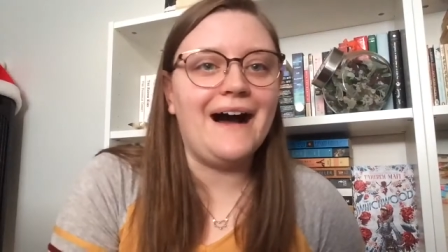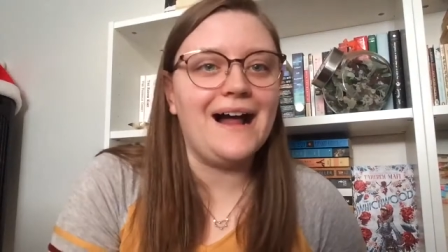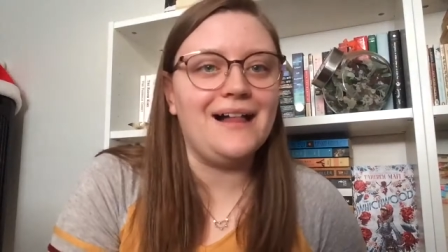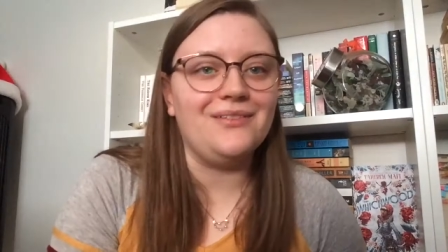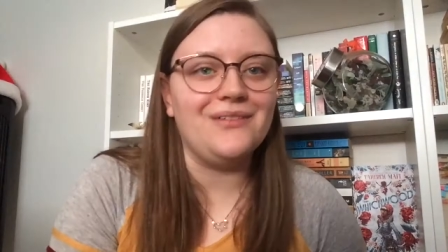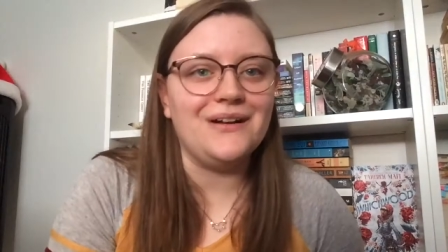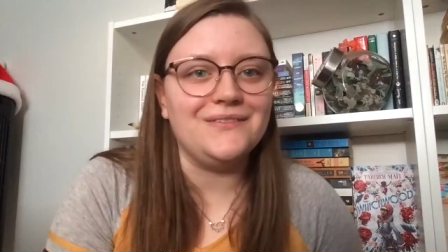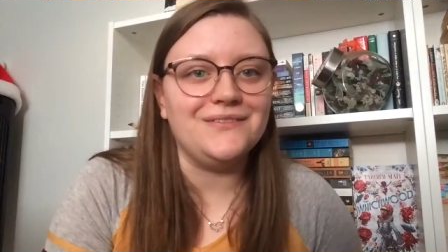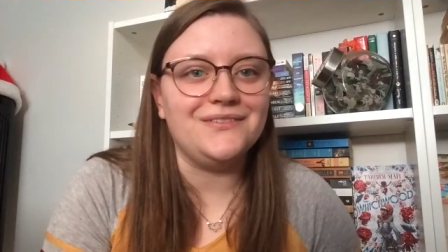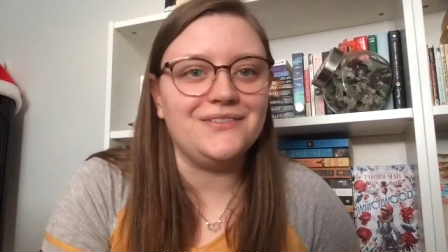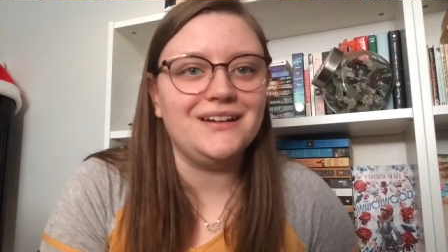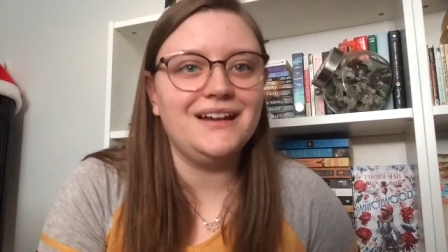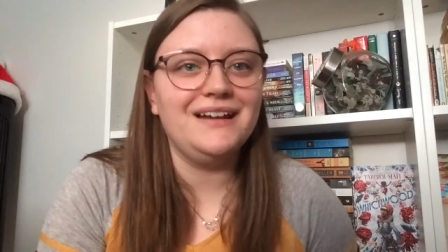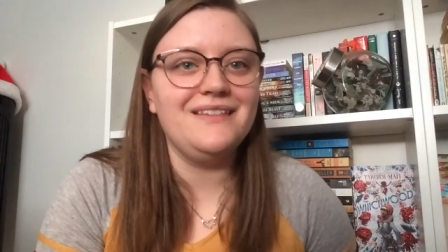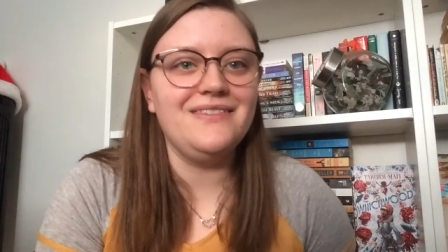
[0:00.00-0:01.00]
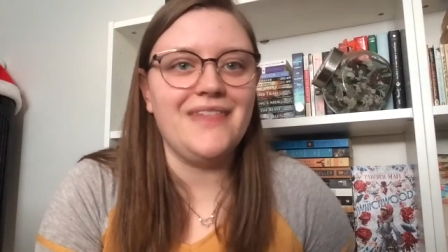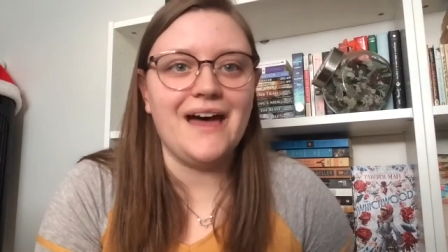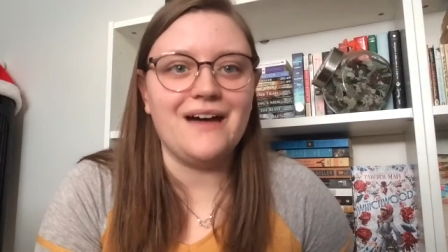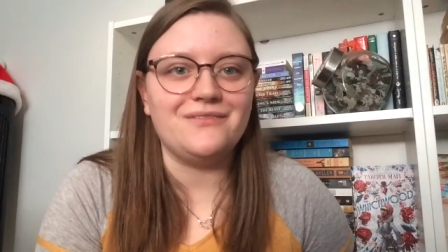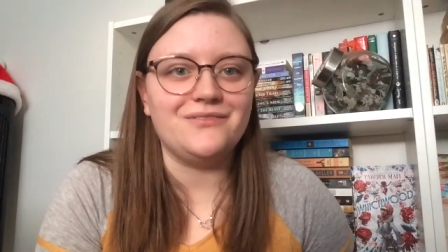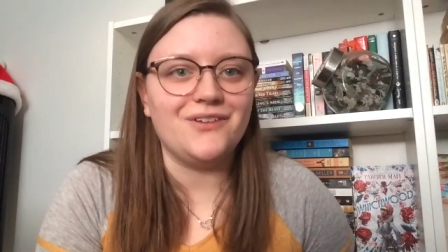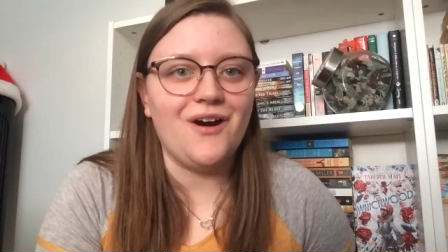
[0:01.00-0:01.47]
I love
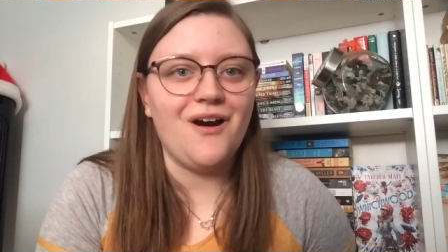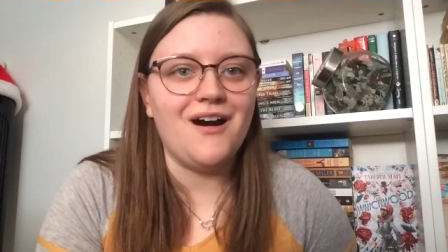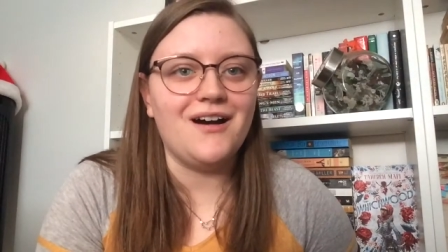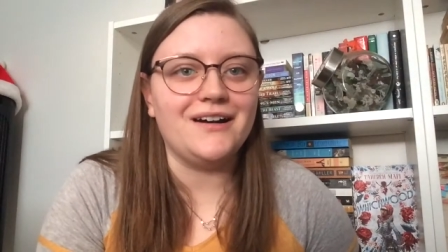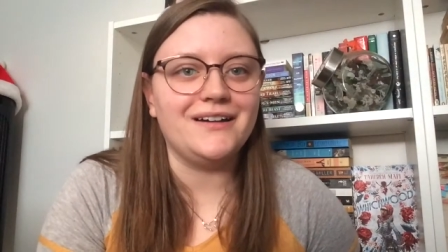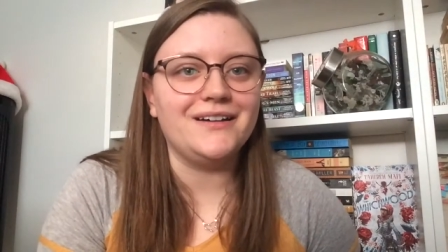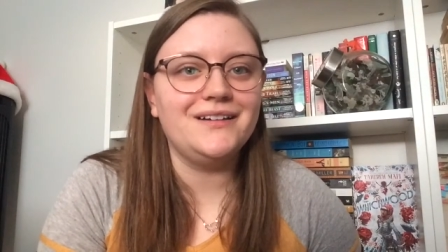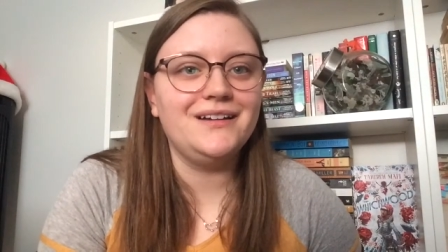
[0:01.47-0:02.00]
that frog.